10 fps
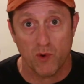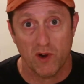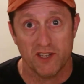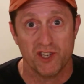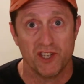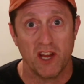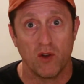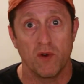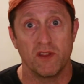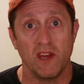We're going to stick
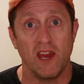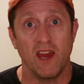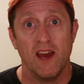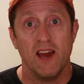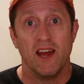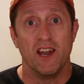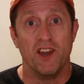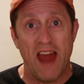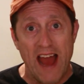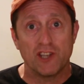with the
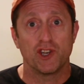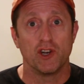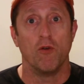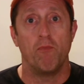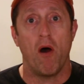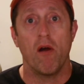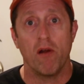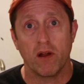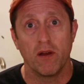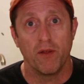national
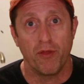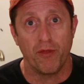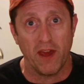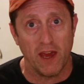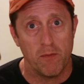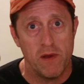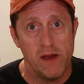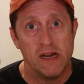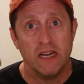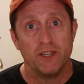park theme.
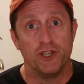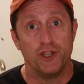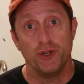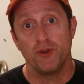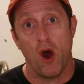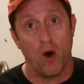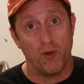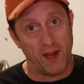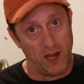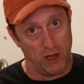Did you know
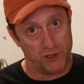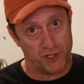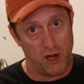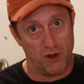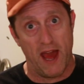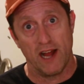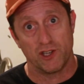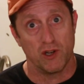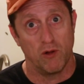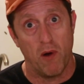that Yellowstone
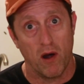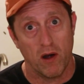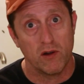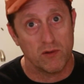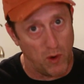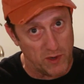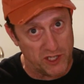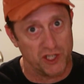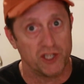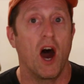National Park, what we
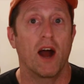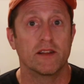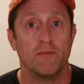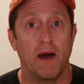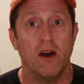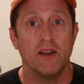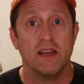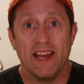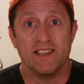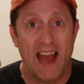just talked about,
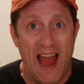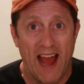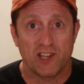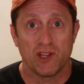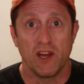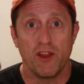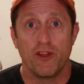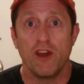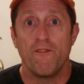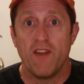is actually
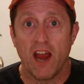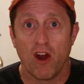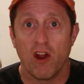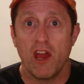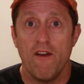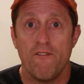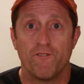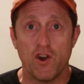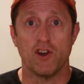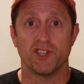the very
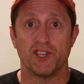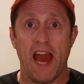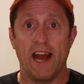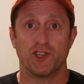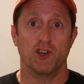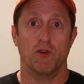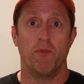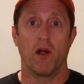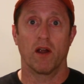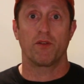first national
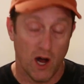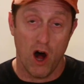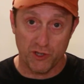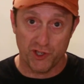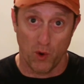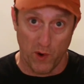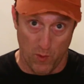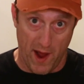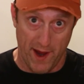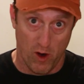park, also in
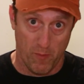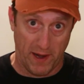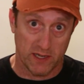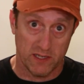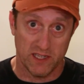Wyoming,